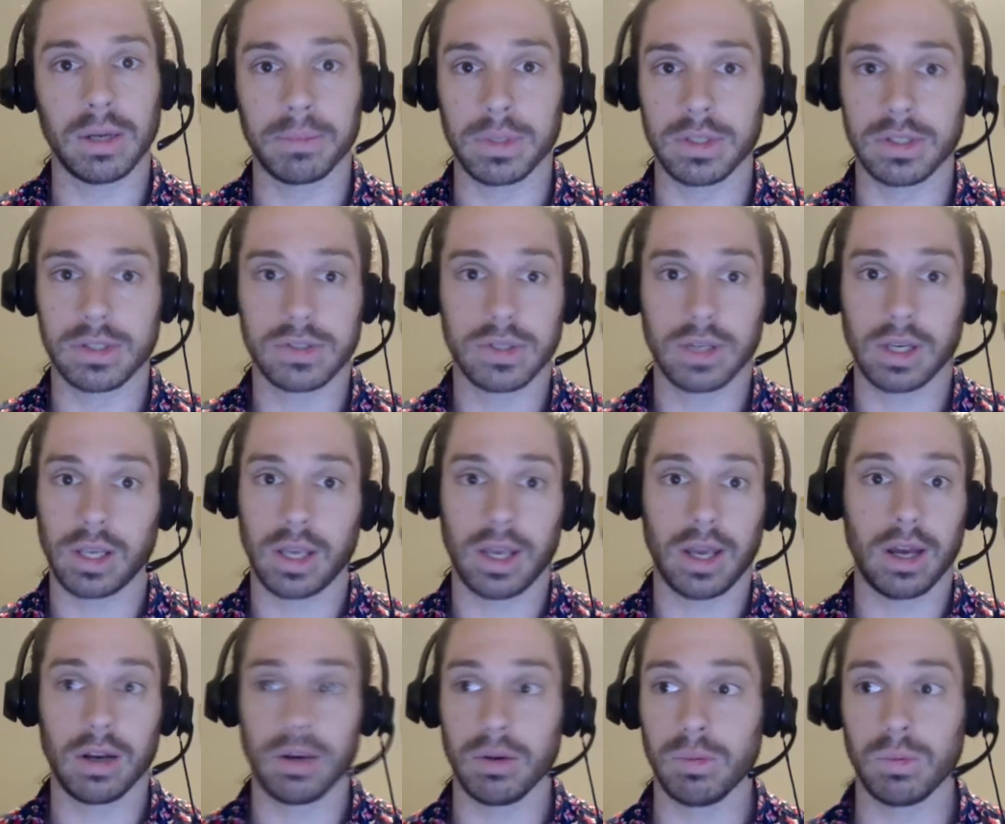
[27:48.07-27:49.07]
You're just like, hey,
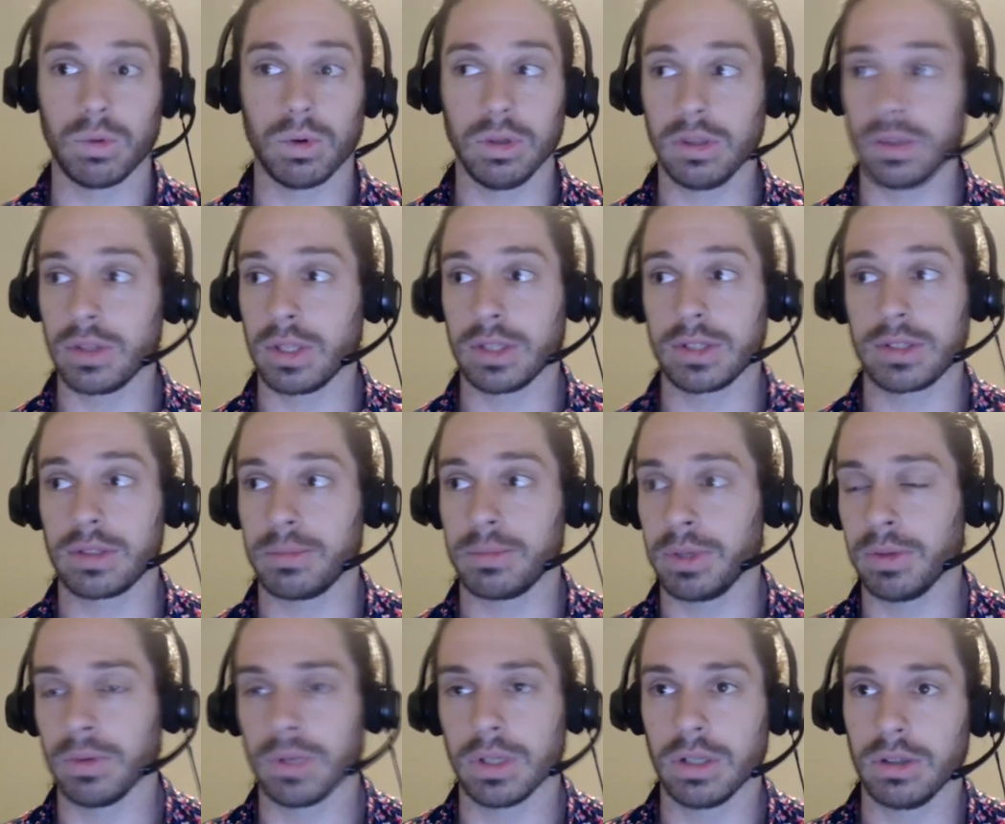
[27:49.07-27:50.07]
I don't want this to
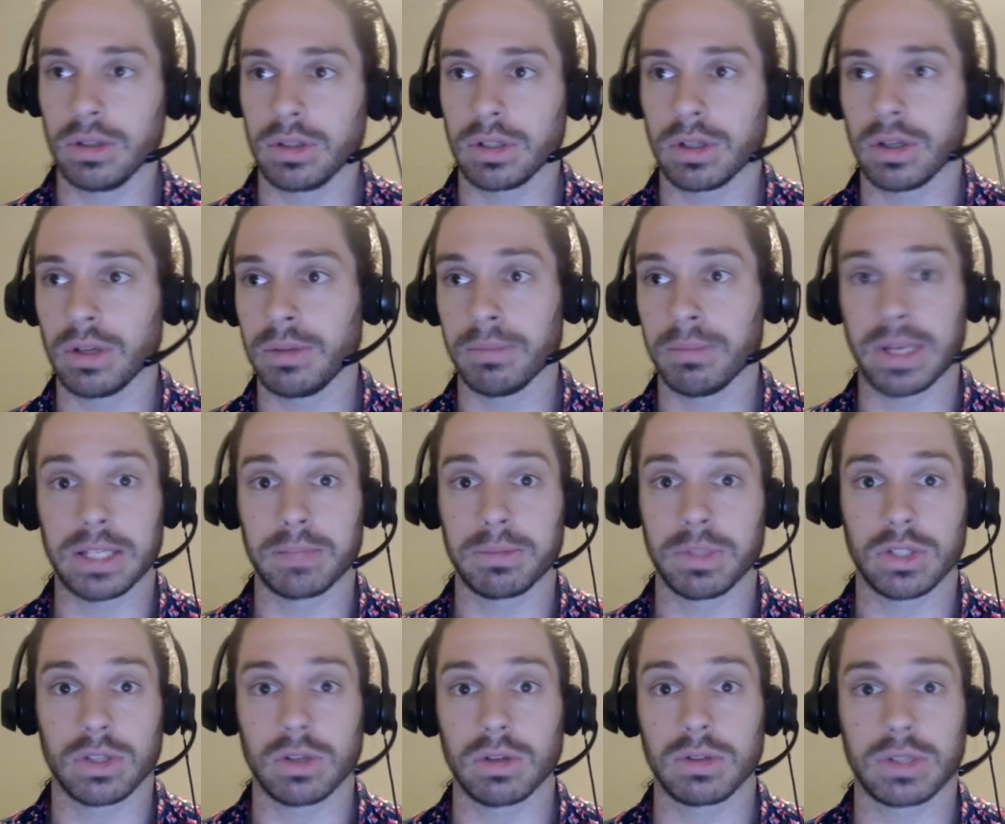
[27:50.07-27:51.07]
be real. You know, it makes me
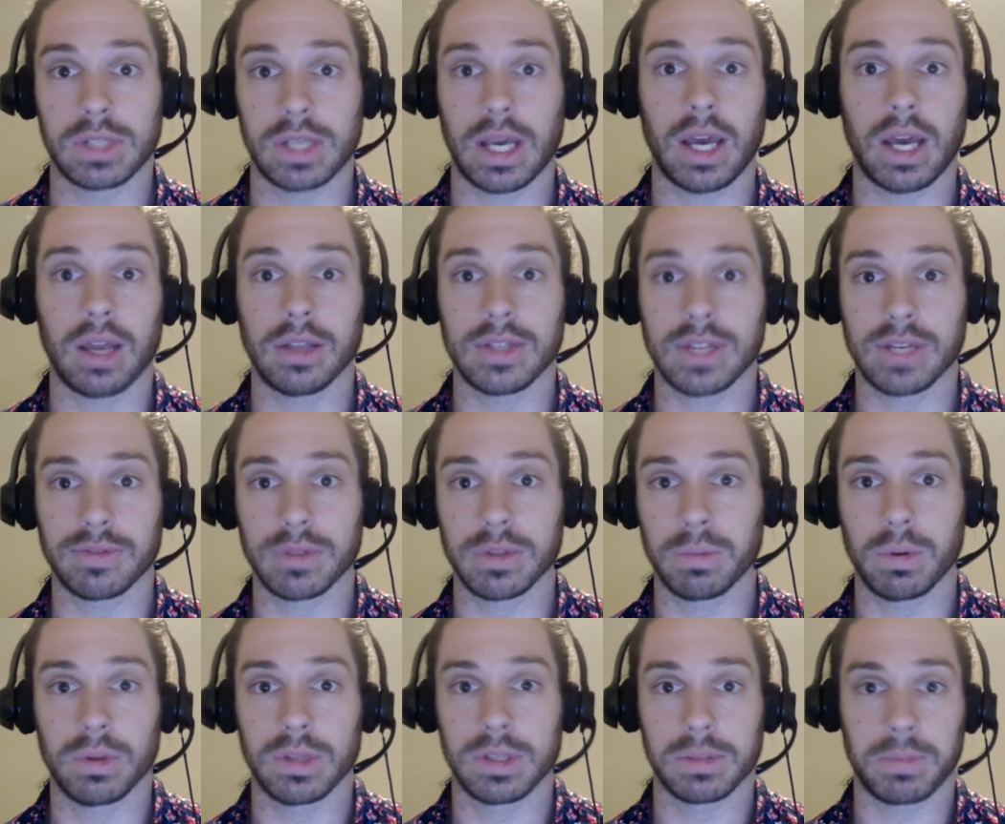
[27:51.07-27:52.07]
so sad to have to
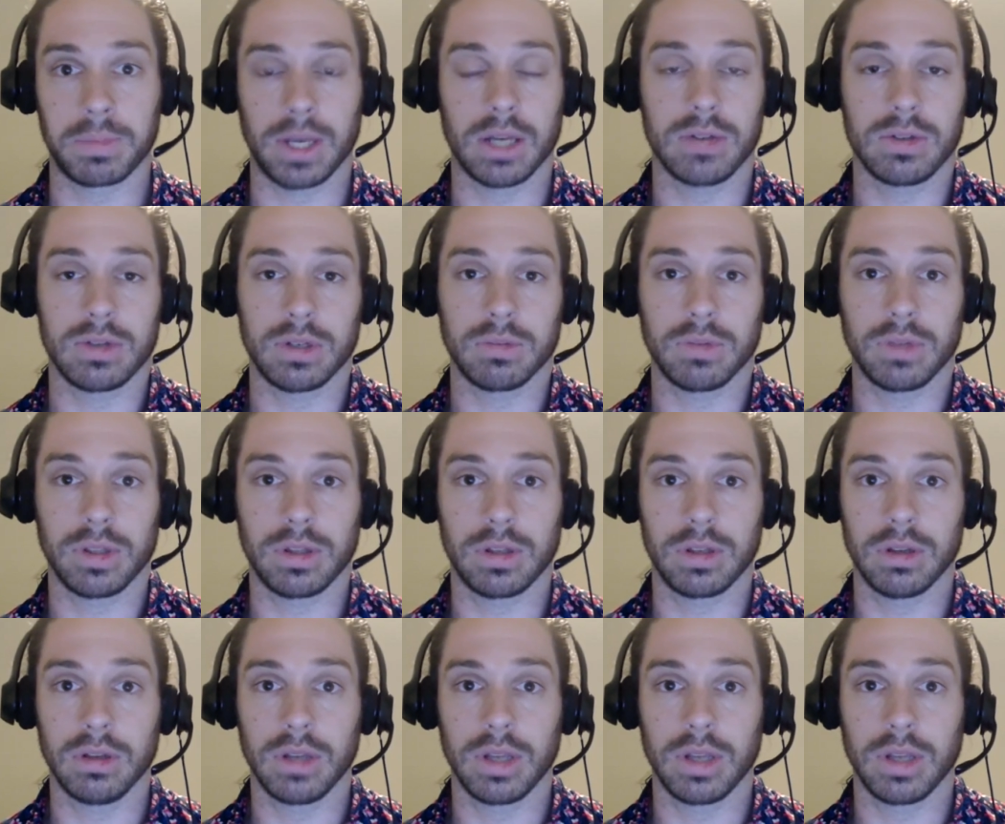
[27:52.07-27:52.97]
put this boundary in with you.